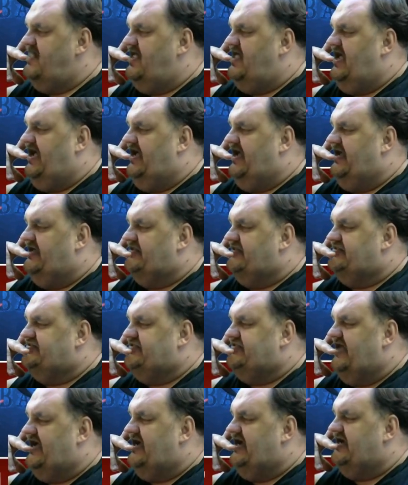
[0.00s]
And
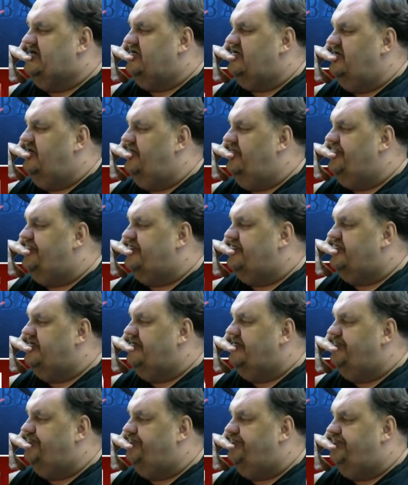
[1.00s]
Dad
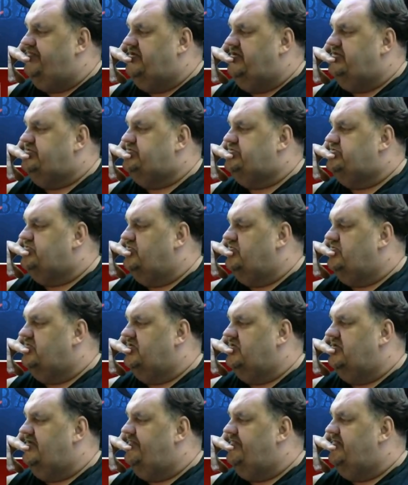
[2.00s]
3, be sure to
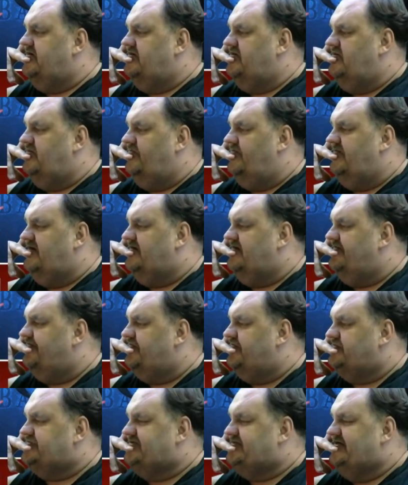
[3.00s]
let me know, man, if
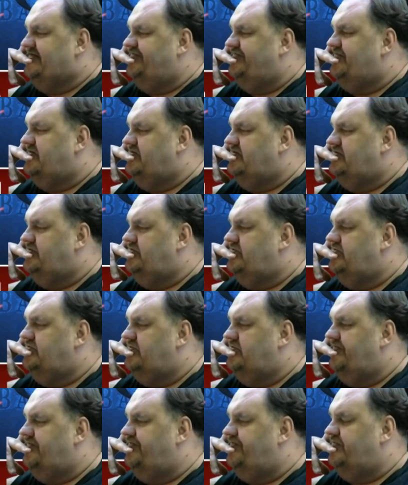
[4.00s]
there's anything
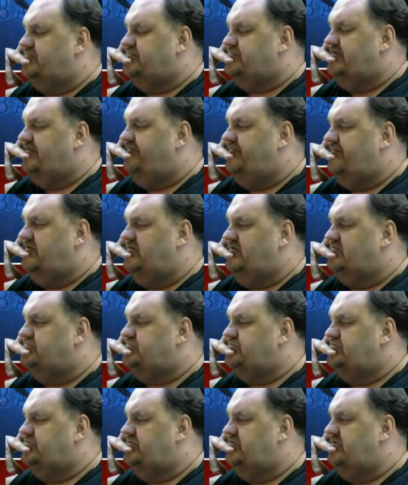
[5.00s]

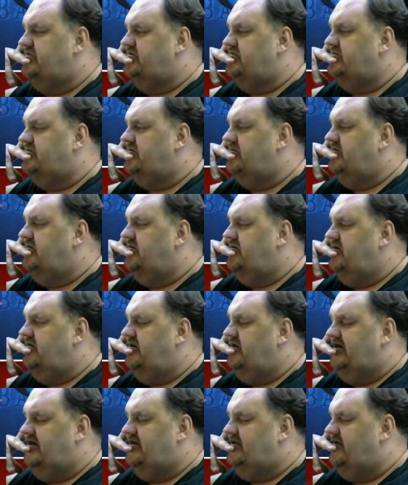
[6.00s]
else you need,
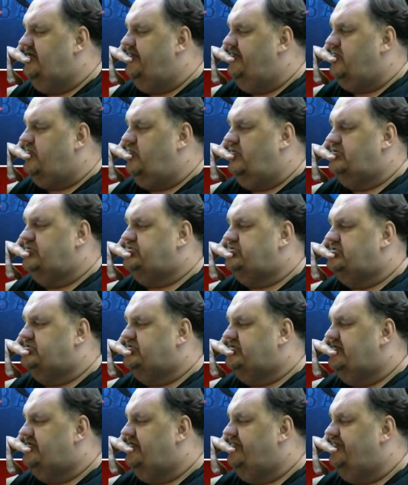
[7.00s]
any other
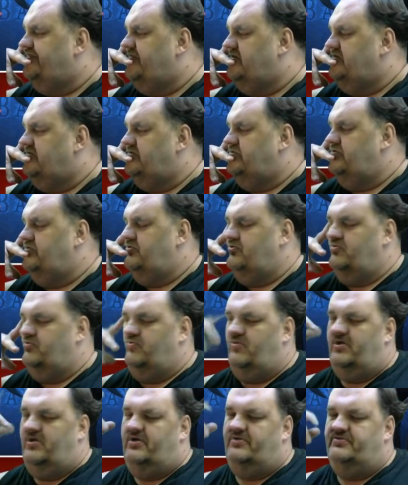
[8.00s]
questions, anything that
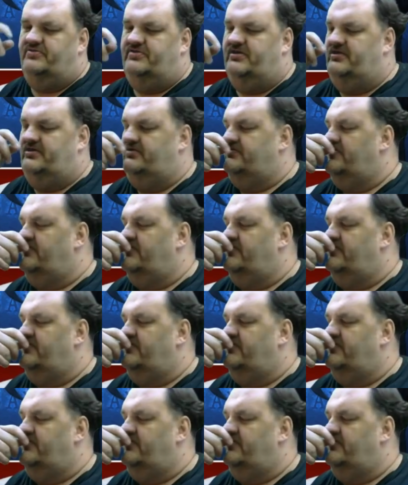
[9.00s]
you need.